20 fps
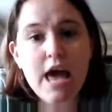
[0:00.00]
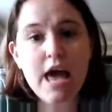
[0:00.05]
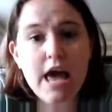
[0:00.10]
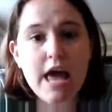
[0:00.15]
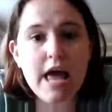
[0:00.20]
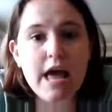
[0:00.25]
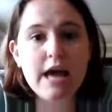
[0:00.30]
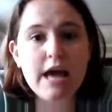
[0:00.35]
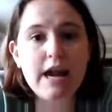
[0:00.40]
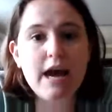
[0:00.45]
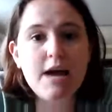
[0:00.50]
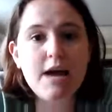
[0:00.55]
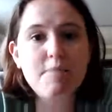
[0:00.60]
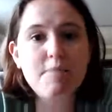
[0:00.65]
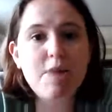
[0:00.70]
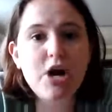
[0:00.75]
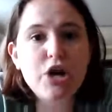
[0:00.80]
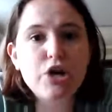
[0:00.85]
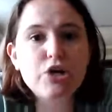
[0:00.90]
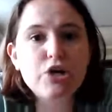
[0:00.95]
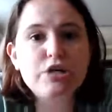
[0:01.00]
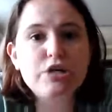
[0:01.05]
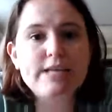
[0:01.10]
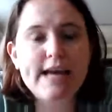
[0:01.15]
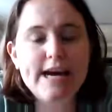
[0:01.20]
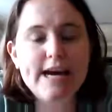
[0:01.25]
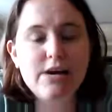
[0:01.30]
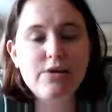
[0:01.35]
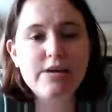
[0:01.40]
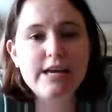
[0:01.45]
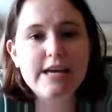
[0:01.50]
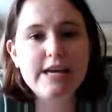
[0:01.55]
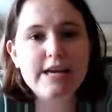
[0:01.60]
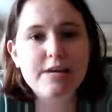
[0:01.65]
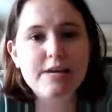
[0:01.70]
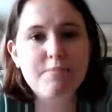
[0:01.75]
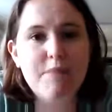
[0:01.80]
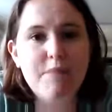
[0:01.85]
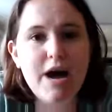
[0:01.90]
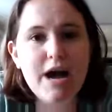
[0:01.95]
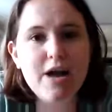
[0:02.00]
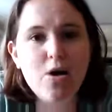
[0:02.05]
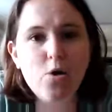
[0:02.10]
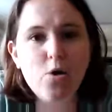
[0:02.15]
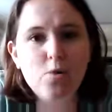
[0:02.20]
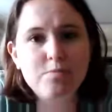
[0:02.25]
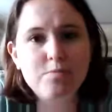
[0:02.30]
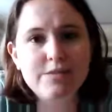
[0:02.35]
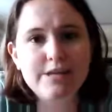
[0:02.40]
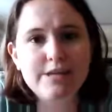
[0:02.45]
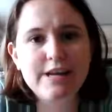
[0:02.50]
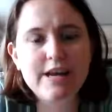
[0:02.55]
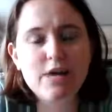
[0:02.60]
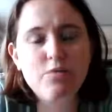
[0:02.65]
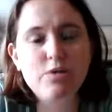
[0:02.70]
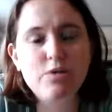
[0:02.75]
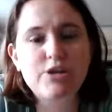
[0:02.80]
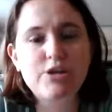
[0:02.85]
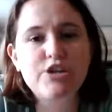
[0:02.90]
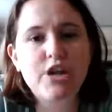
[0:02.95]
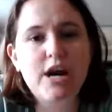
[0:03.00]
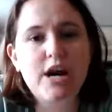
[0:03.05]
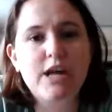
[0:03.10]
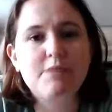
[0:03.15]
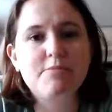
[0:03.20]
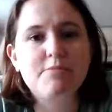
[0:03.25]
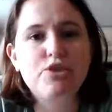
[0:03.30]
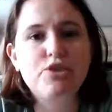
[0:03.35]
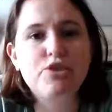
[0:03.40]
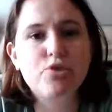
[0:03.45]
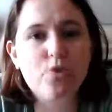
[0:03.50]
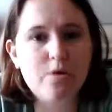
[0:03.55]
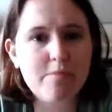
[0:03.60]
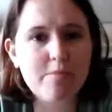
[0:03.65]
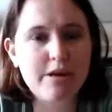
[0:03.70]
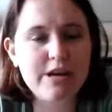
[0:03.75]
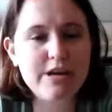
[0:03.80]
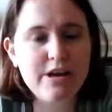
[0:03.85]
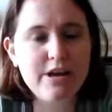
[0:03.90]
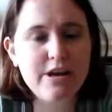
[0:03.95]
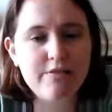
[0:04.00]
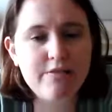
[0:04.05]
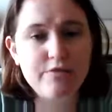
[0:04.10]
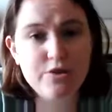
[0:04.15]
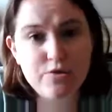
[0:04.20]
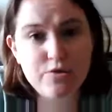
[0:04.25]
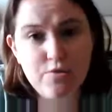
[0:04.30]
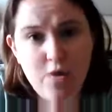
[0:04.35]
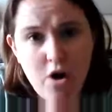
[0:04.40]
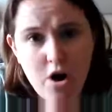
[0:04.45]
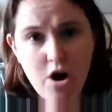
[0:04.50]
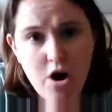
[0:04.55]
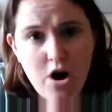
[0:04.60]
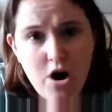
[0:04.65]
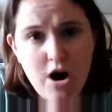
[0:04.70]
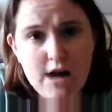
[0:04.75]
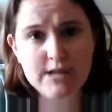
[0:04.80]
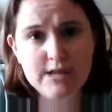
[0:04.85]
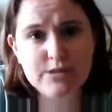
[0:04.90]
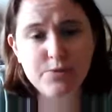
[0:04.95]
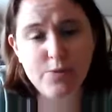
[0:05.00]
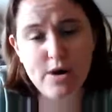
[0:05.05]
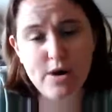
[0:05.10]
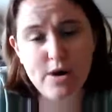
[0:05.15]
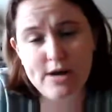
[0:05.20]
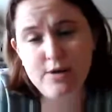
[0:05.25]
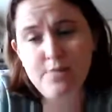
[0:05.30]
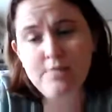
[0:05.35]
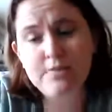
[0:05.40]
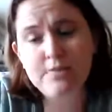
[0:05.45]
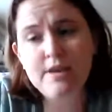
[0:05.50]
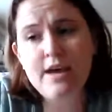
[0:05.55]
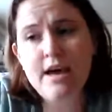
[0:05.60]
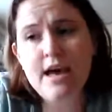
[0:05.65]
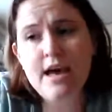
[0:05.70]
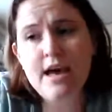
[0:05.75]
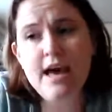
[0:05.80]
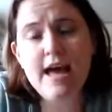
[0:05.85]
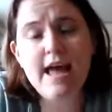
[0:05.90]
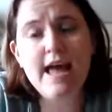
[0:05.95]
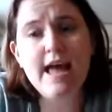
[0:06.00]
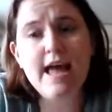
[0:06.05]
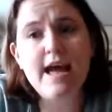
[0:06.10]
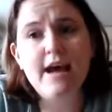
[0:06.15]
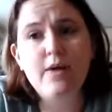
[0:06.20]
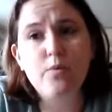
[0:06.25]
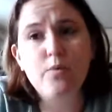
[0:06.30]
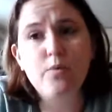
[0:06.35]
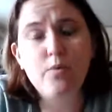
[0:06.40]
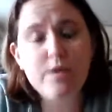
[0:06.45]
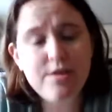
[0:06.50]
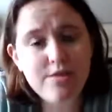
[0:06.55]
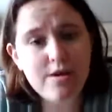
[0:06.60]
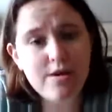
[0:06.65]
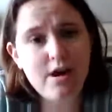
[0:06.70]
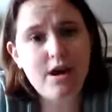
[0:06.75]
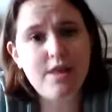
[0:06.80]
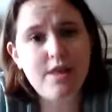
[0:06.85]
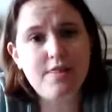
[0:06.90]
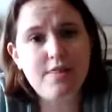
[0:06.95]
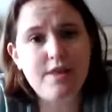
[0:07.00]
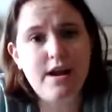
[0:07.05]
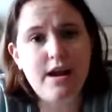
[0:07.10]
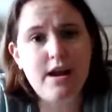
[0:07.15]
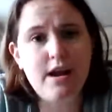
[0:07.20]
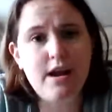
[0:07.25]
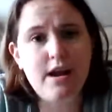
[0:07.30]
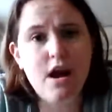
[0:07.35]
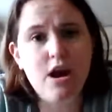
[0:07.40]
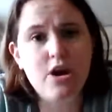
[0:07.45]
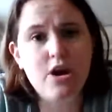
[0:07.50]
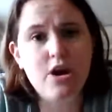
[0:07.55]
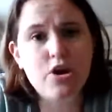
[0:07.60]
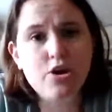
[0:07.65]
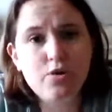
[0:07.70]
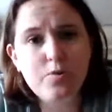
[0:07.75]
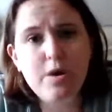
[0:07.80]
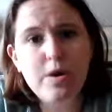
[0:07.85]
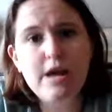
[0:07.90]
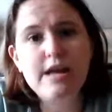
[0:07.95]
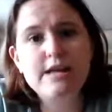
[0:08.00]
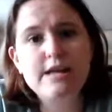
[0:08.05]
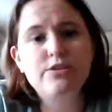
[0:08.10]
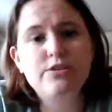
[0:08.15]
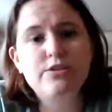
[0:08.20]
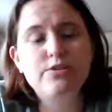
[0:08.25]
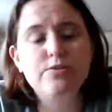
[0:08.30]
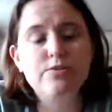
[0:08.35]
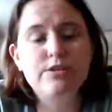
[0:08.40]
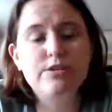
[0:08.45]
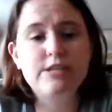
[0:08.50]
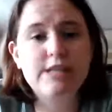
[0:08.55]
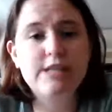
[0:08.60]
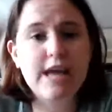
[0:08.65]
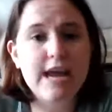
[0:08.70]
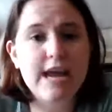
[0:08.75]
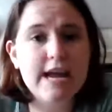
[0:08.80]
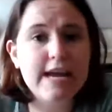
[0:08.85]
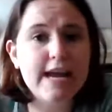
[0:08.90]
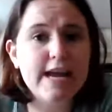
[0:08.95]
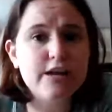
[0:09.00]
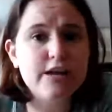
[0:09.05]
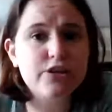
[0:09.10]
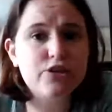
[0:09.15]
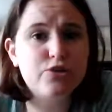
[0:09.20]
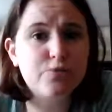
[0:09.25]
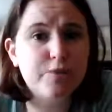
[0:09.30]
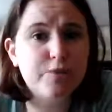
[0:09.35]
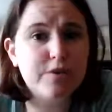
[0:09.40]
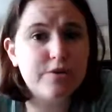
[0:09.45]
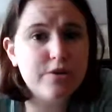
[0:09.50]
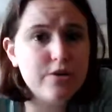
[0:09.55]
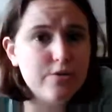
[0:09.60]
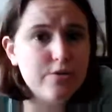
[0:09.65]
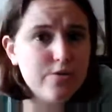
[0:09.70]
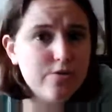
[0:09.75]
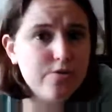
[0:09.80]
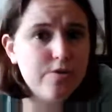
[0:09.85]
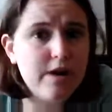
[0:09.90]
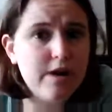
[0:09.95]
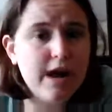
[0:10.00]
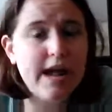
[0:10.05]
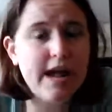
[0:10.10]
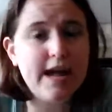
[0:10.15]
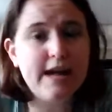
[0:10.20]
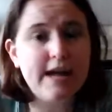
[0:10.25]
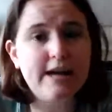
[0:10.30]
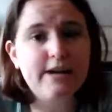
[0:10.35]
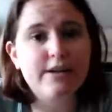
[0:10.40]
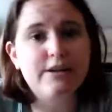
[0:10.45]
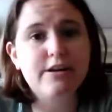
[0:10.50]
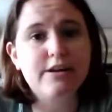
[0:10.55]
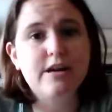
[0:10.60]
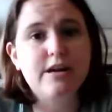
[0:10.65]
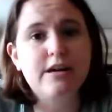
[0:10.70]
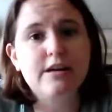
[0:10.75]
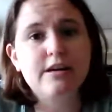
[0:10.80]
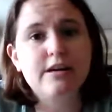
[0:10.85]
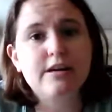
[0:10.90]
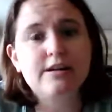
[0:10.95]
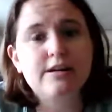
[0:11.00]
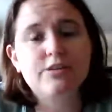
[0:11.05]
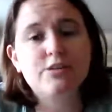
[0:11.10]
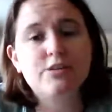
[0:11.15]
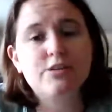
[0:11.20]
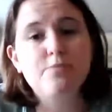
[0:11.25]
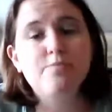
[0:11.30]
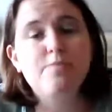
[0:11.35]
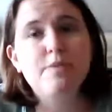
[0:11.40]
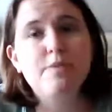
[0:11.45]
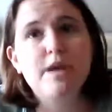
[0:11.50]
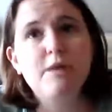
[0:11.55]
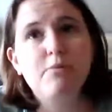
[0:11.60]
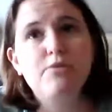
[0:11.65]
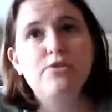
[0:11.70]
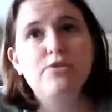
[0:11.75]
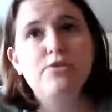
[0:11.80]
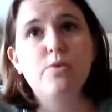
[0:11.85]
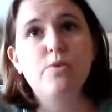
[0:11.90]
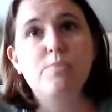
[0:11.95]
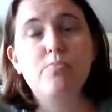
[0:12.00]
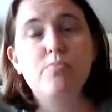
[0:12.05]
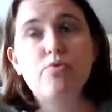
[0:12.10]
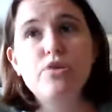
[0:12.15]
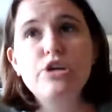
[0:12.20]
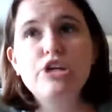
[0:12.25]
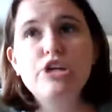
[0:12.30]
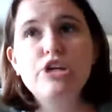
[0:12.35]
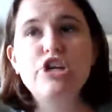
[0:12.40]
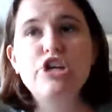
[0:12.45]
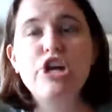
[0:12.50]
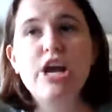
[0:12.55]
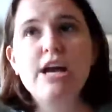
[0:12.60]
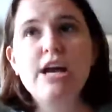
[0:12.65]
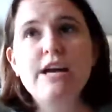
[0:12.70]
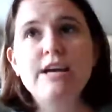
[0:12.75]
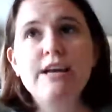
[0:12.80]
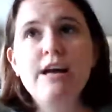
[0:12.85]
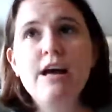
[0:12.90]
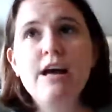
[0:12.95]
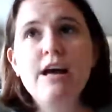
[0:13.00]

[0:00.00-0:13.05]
and I'm hunkered down in my home today, which I'm sure many of you are as well. And we thought that a good way to stay engaged with you and to be able to appreciate